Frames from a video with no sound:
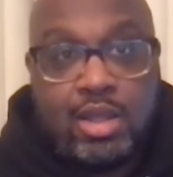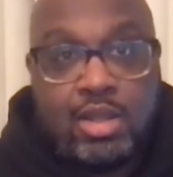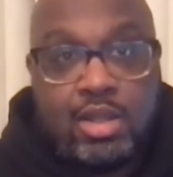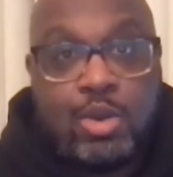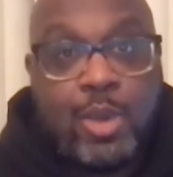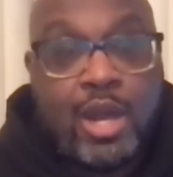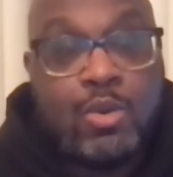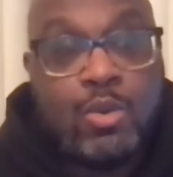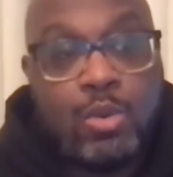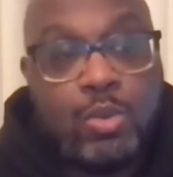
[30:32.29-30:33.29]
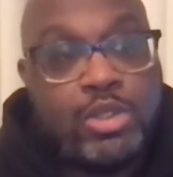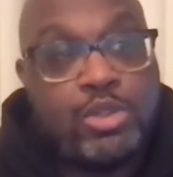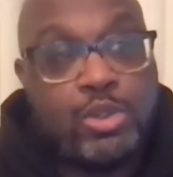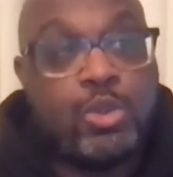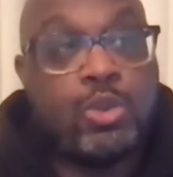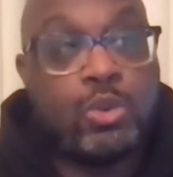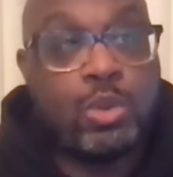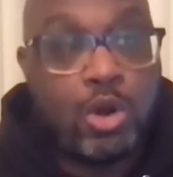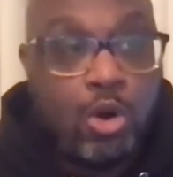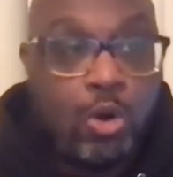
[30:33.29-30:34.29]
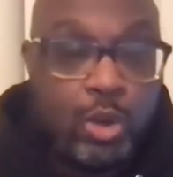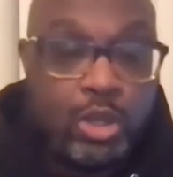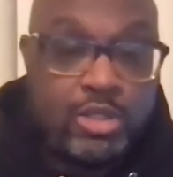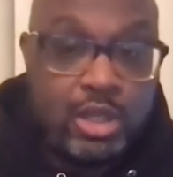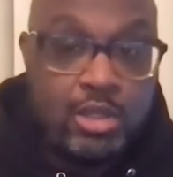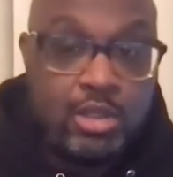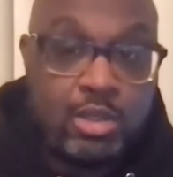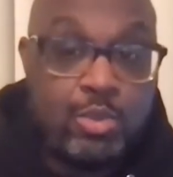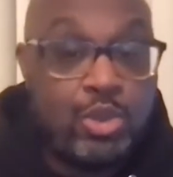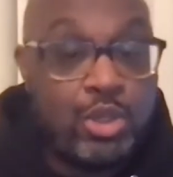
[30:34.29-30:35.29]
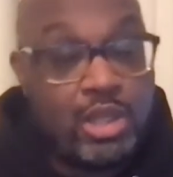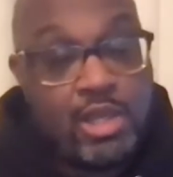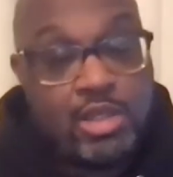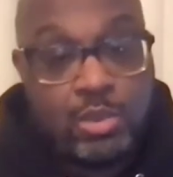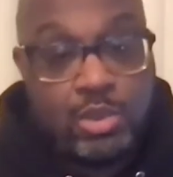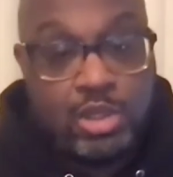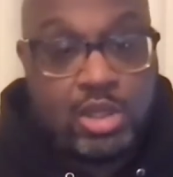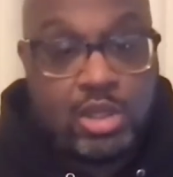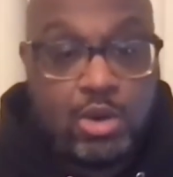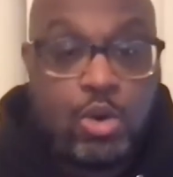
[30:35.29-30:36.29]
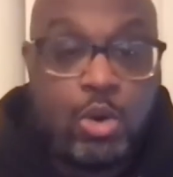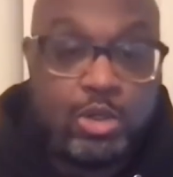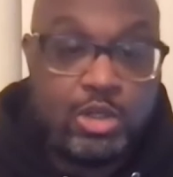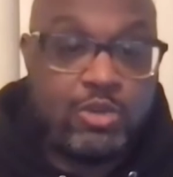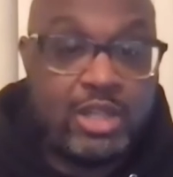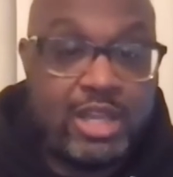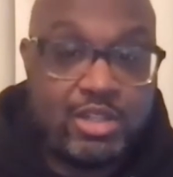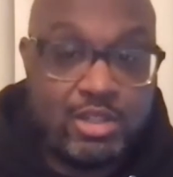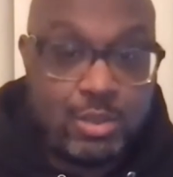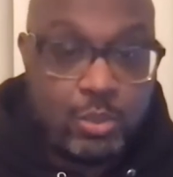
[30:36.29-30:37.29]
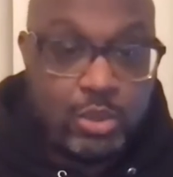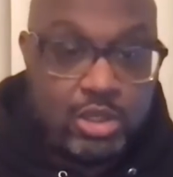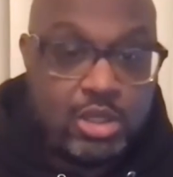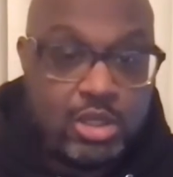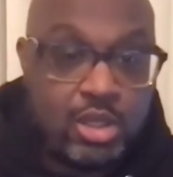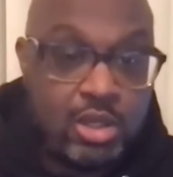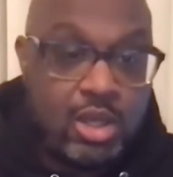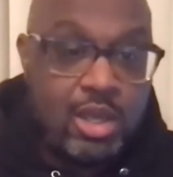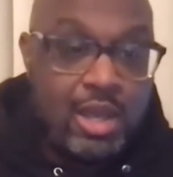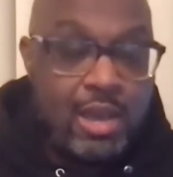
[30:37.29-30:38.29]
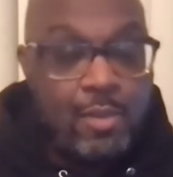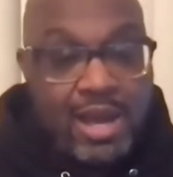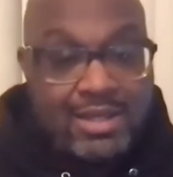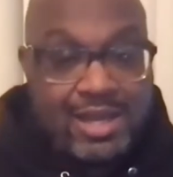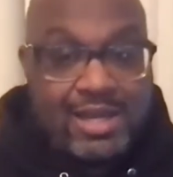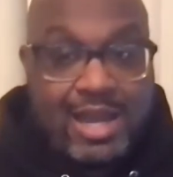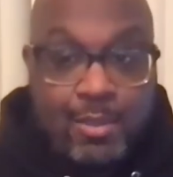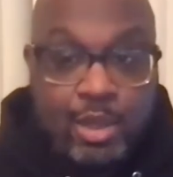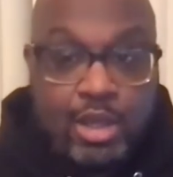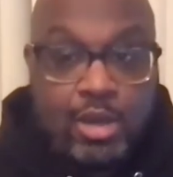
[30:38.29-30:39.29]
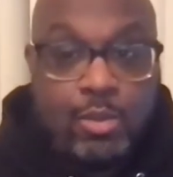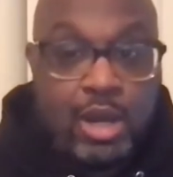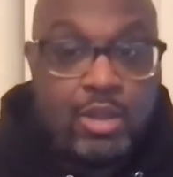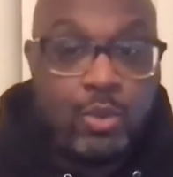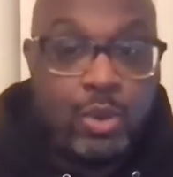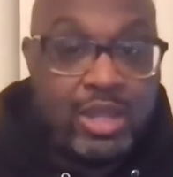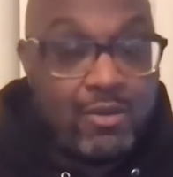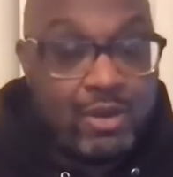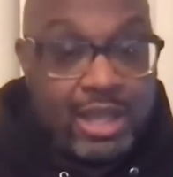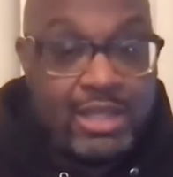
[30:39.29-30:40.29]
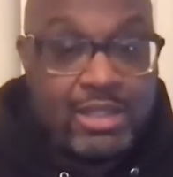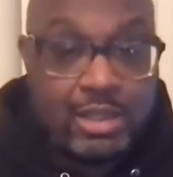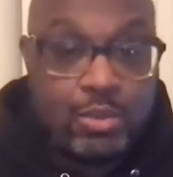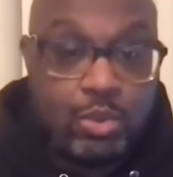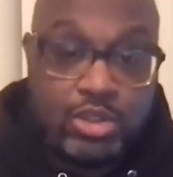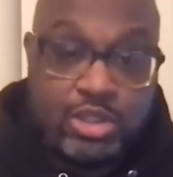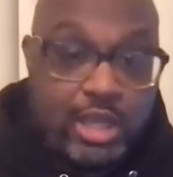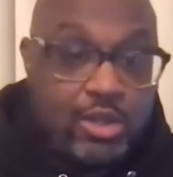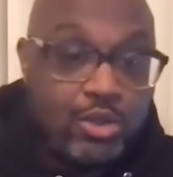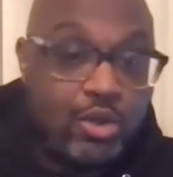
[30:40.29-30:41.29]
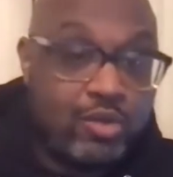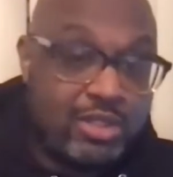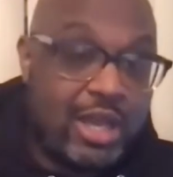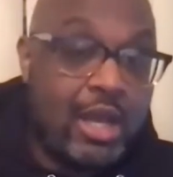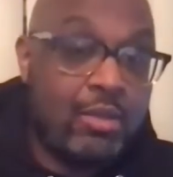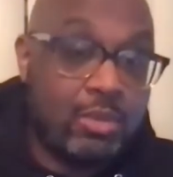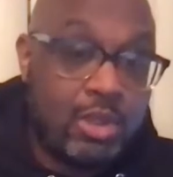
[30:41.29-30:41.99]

no matter what we do, we're always in communication with each other and always in relationship with each other. And my dynamic on my, the way that I relate to them will change over time.